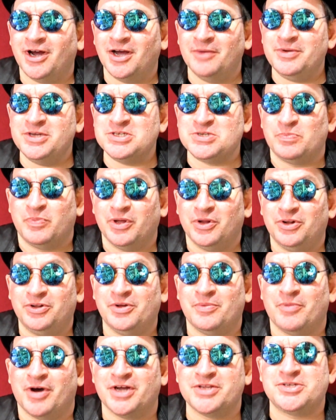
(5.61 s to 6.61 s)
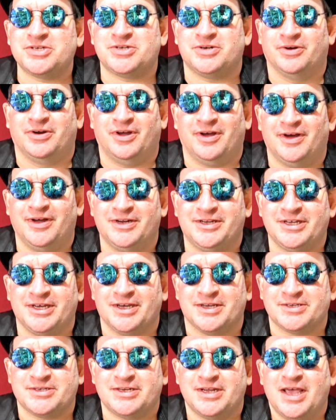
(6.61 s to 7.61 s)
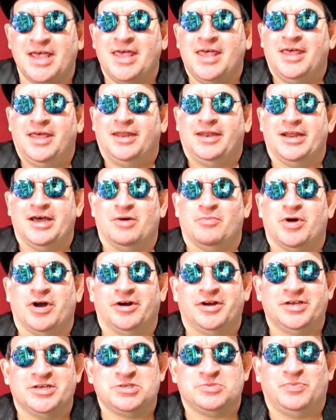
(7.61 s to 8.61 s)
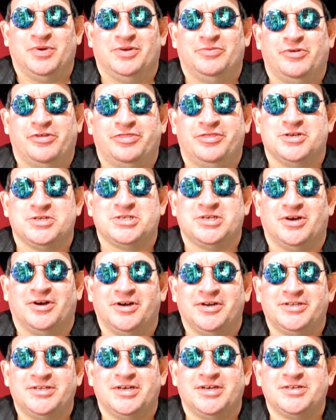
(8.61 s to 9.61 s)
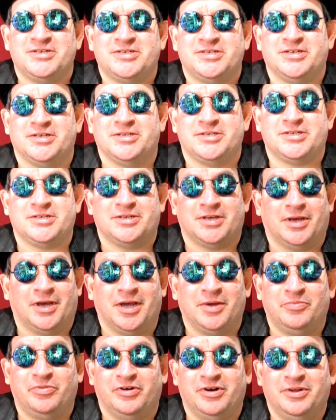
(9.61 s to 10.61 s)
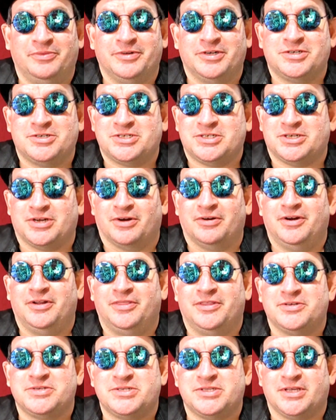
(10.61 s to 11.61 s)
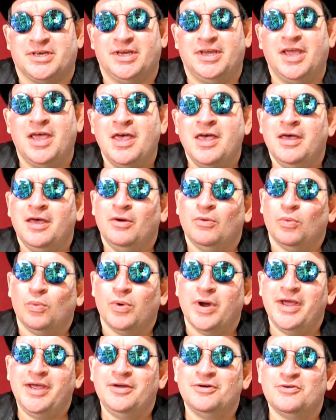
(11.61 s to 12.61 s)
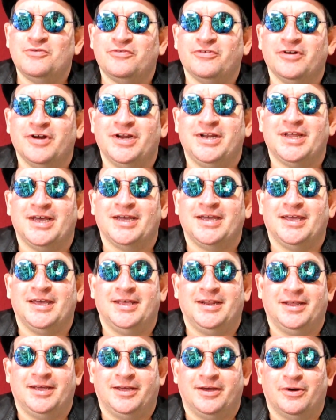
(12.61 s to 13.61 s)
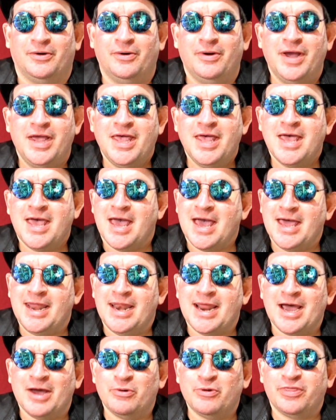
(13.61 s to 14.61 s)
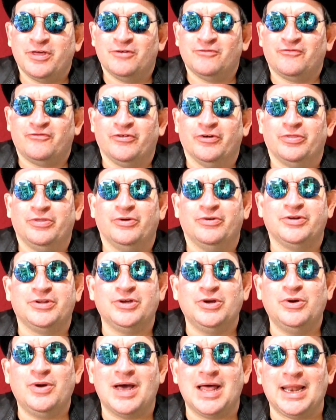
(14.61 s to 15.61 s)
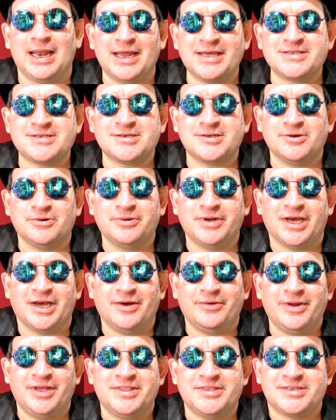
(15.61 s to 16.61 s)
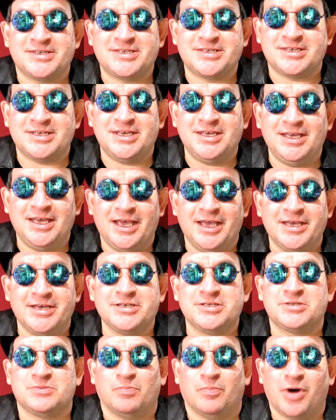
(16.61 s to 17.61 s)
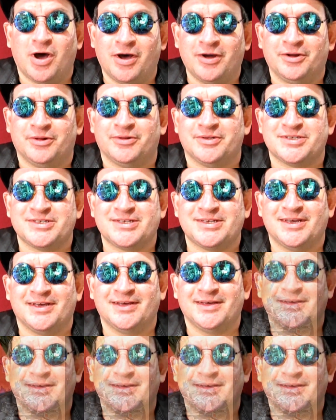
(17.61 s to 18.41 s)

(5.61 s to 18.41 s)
Hobbies Build a Monster contest. Now Mark has been with this contest since I pretty much started this thing way over a decade ago. And now without further ado, uh, let's go down and see his models.